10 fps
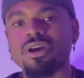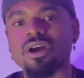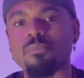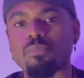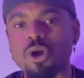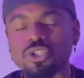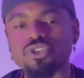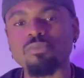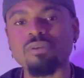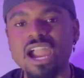a
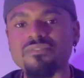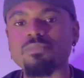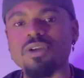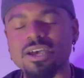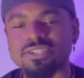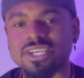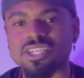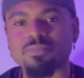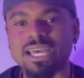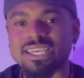personal private
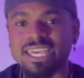process by